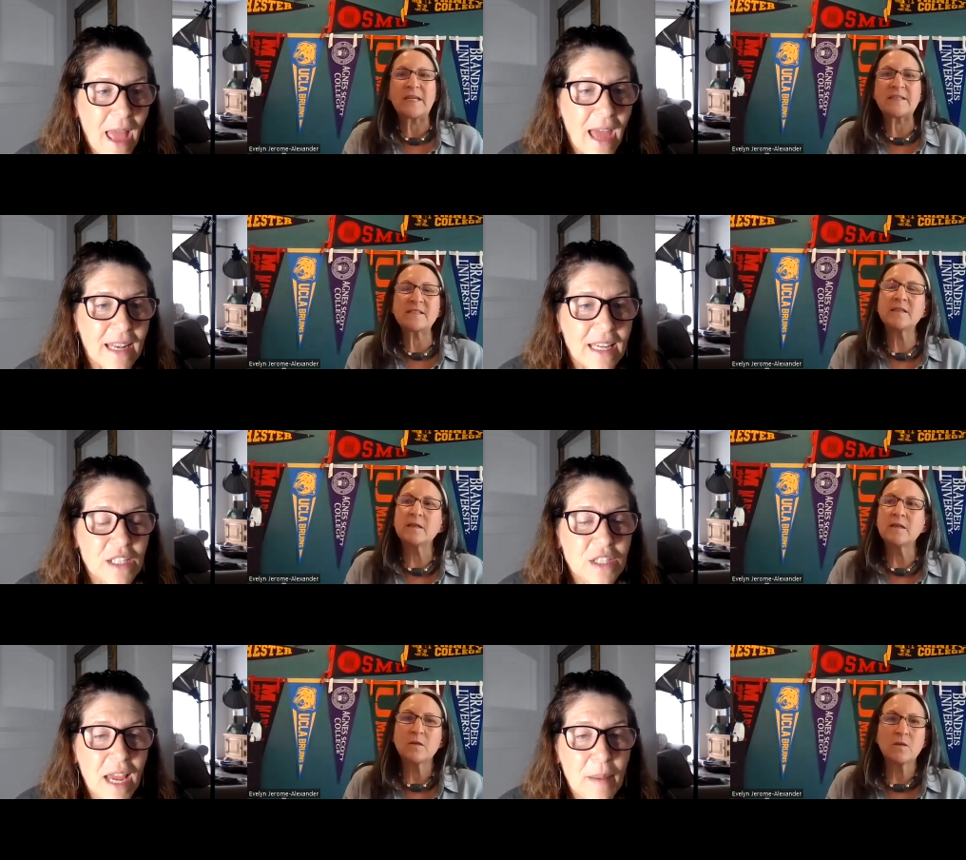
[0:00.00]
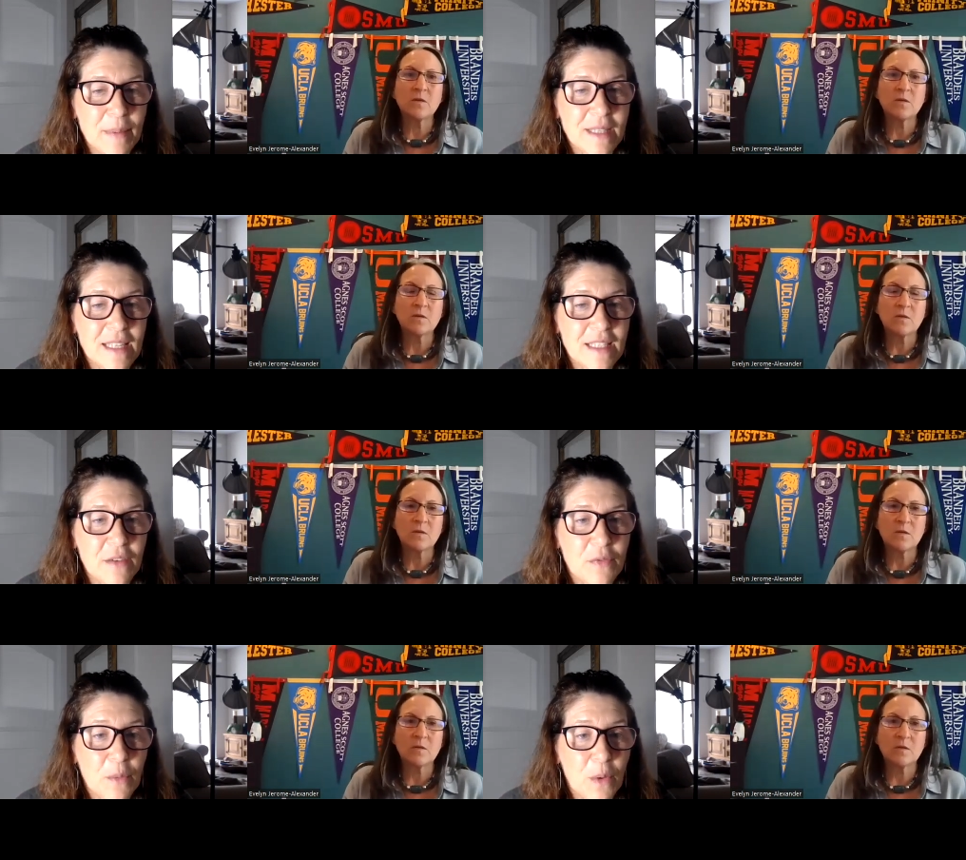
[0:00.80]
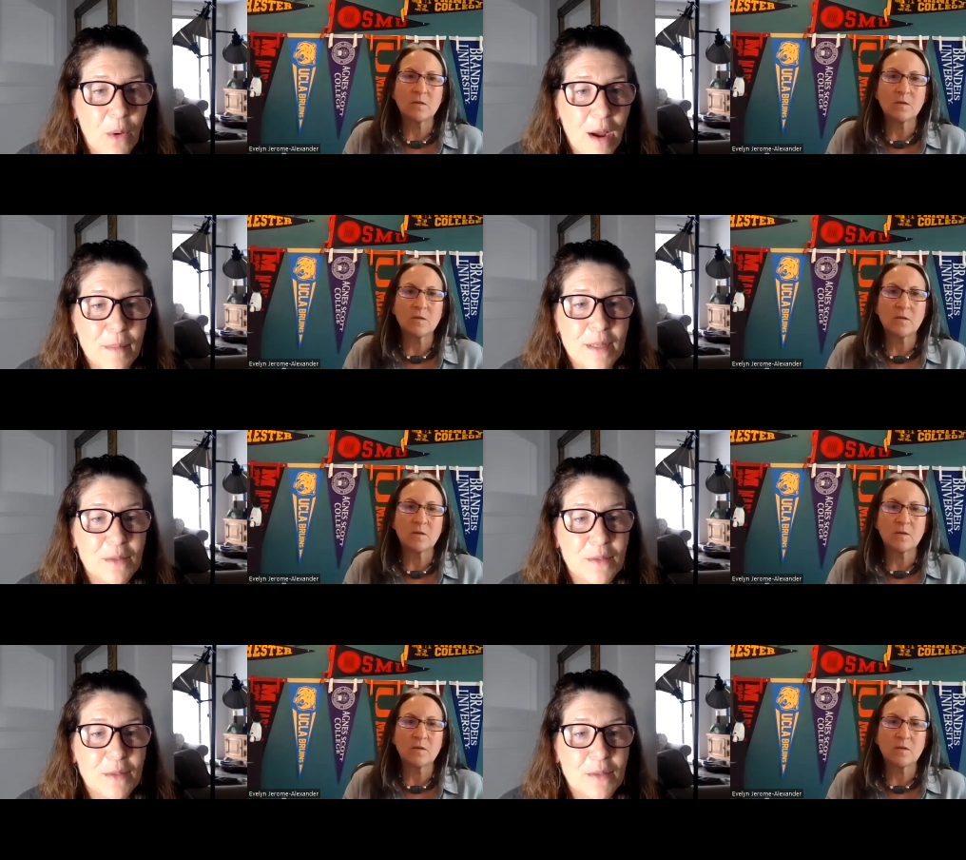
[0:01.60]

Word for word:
Speaker 1: And each campus has different requirements